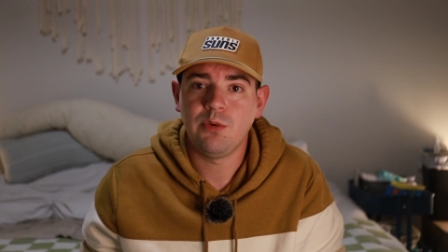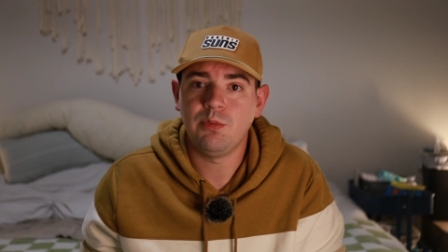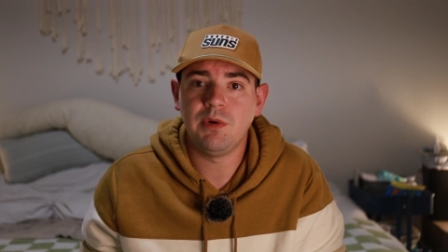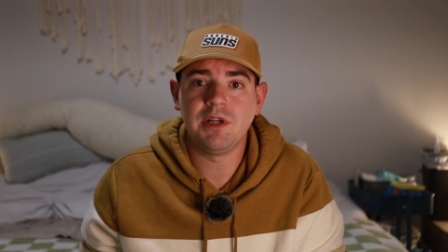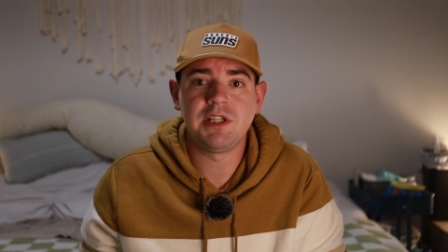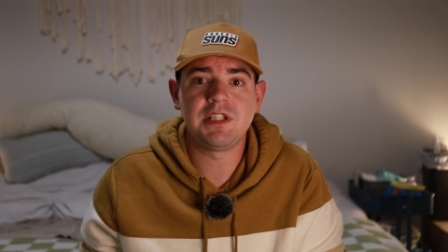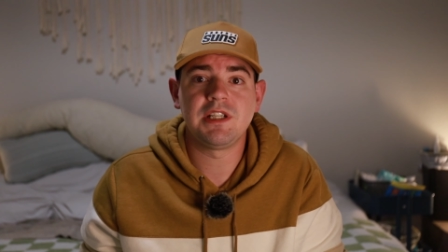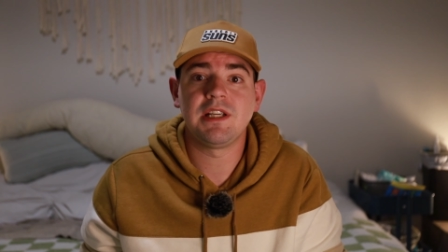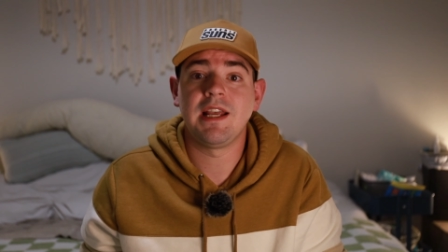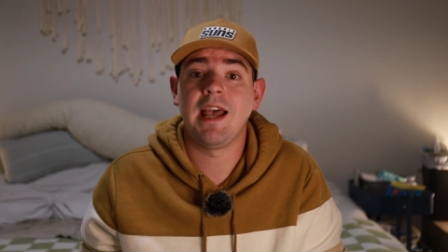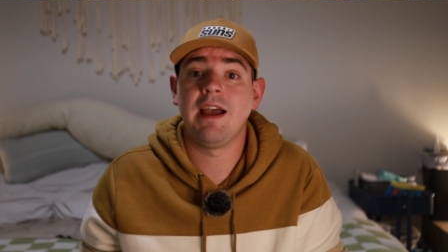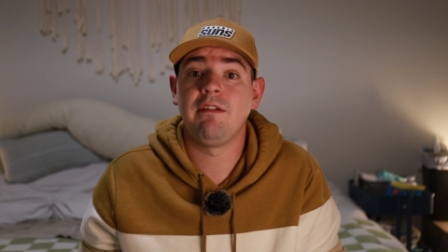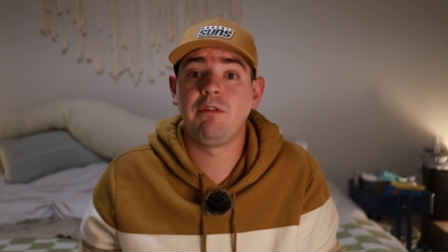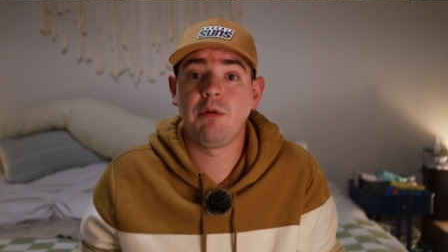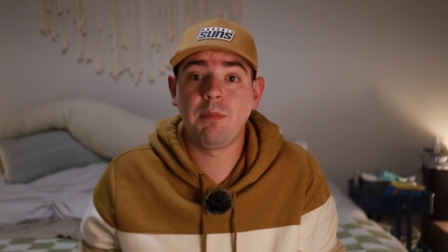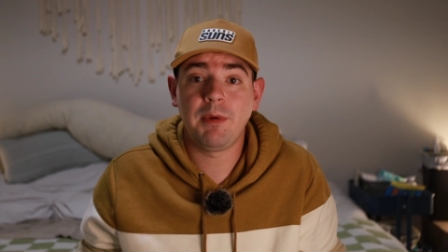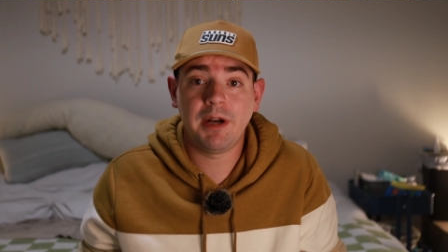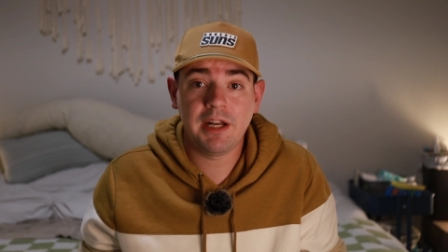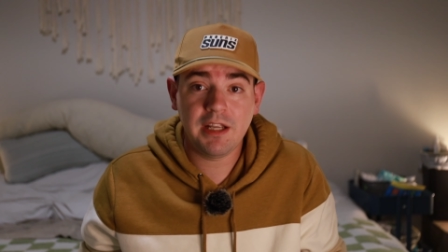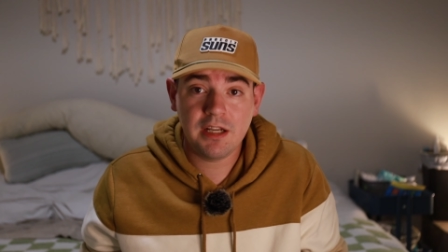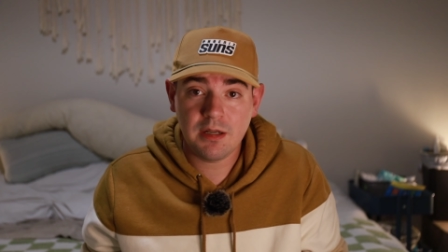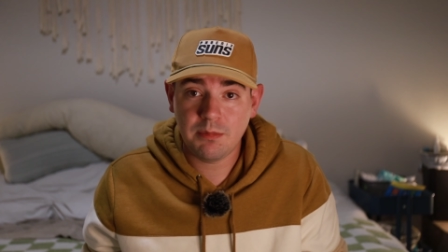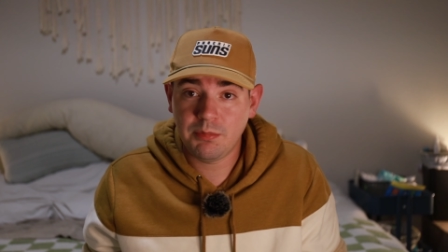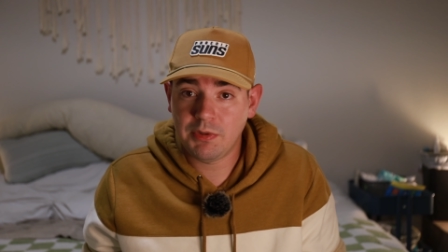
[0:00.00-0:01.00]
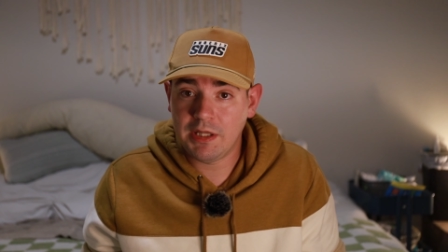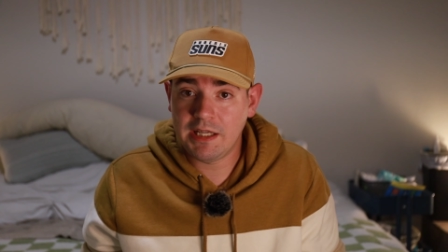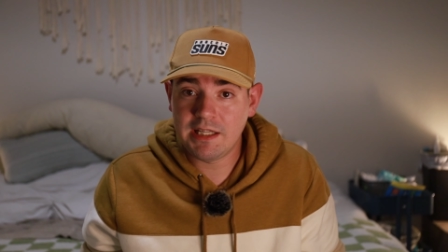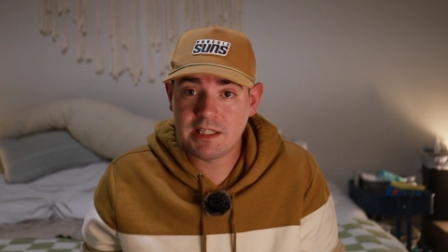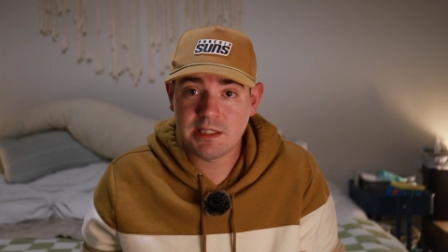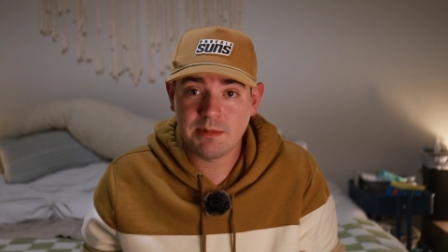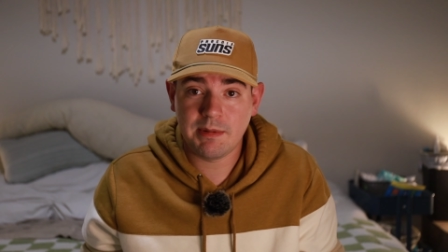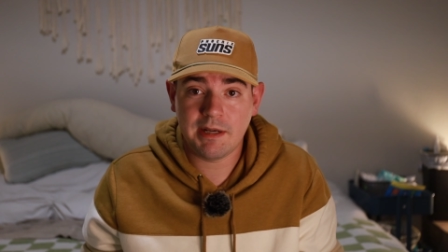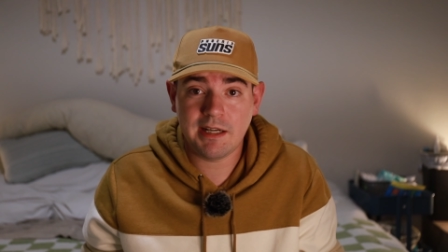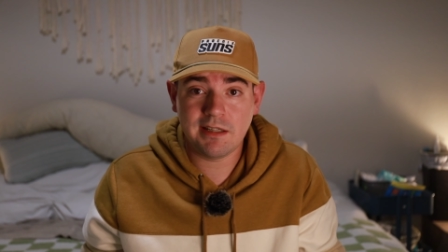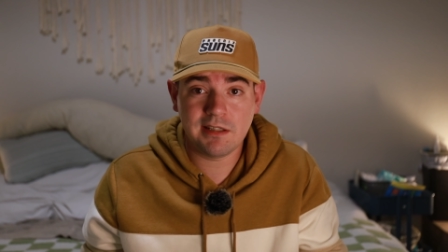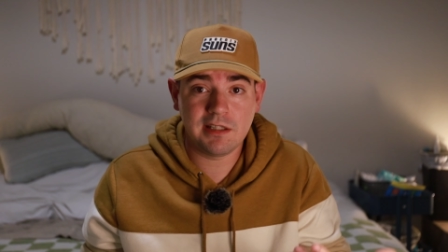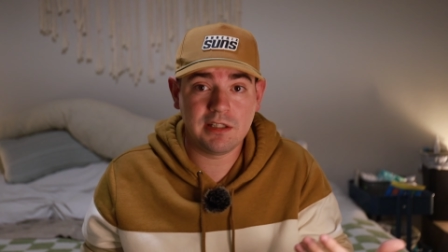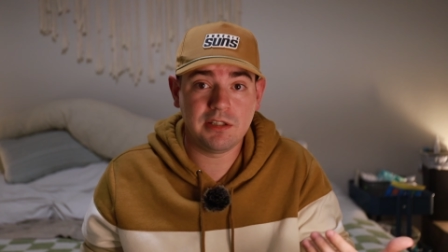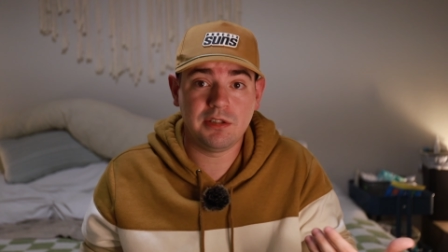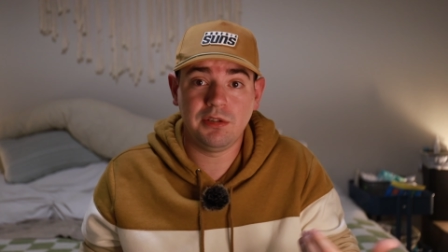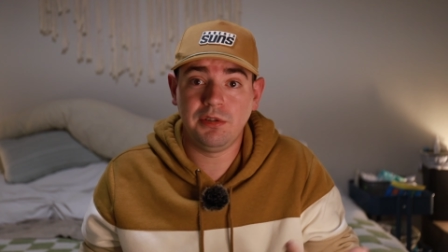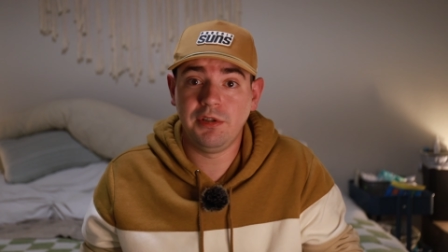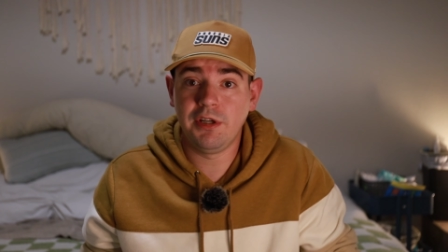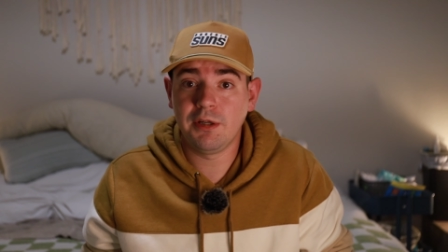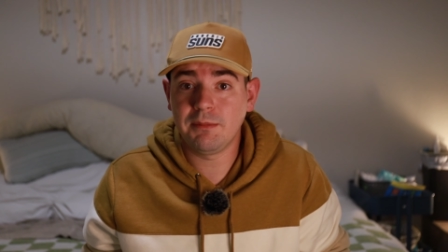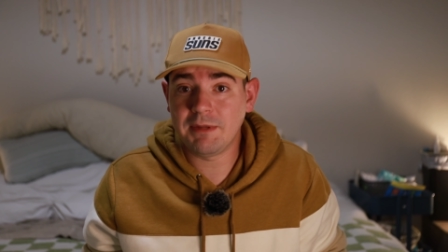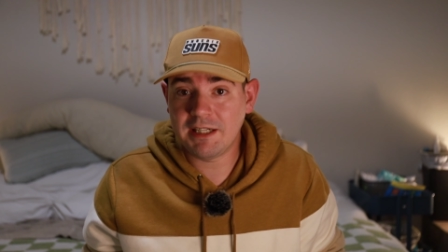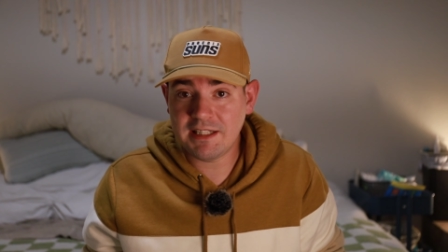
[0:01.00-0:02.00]
which everybody complains about,
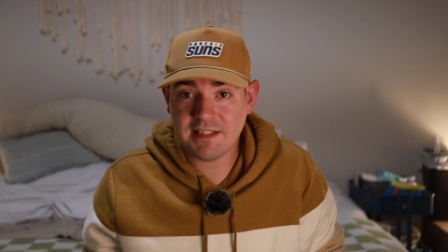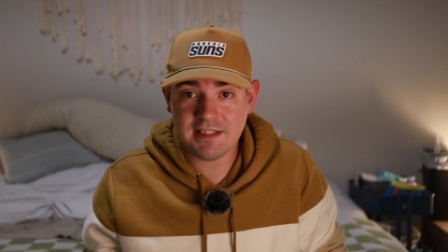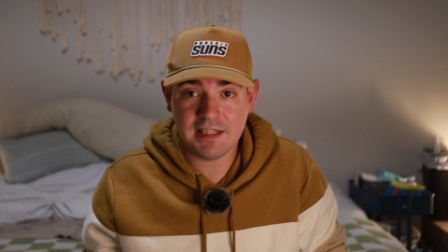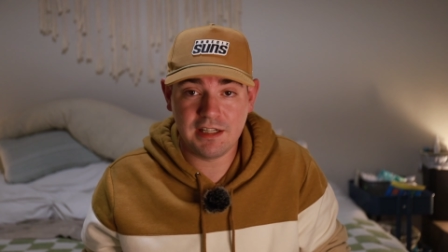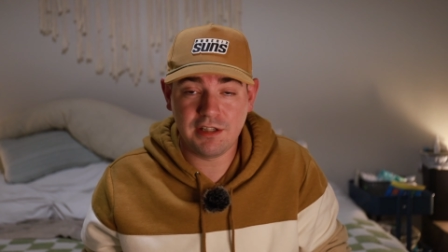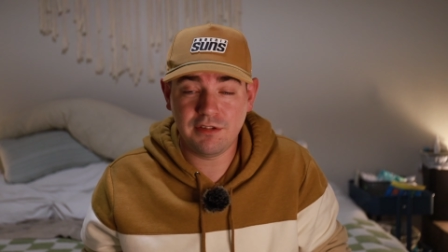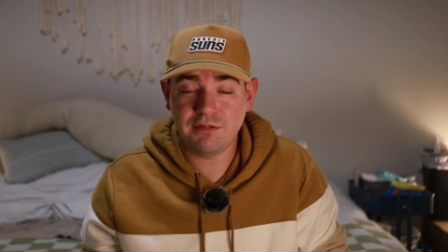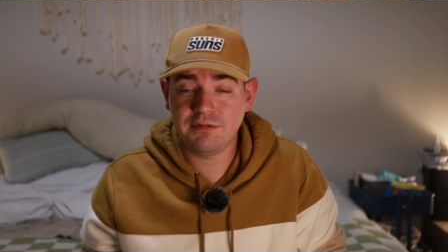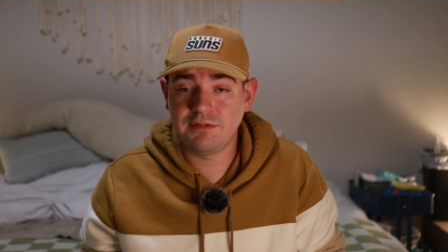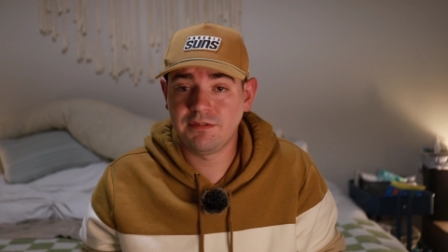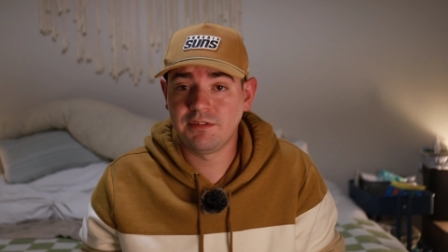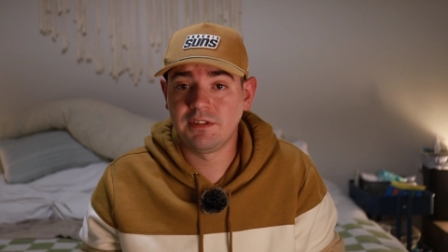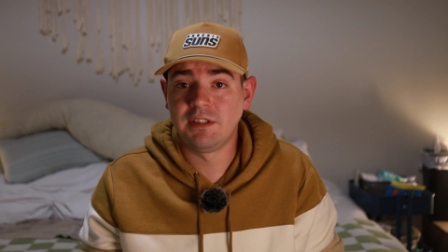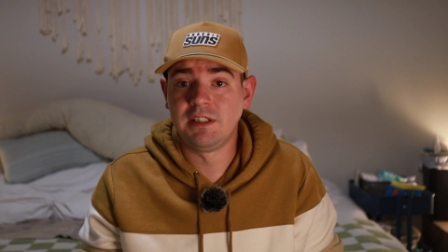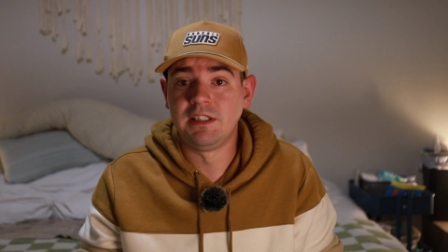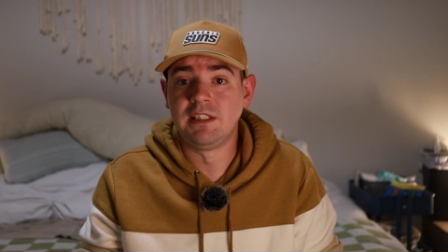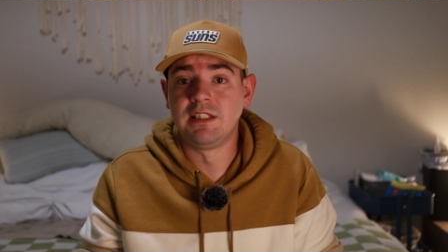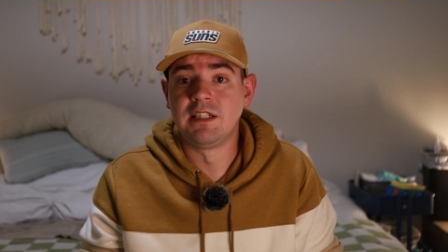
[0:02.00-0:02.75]
including myself.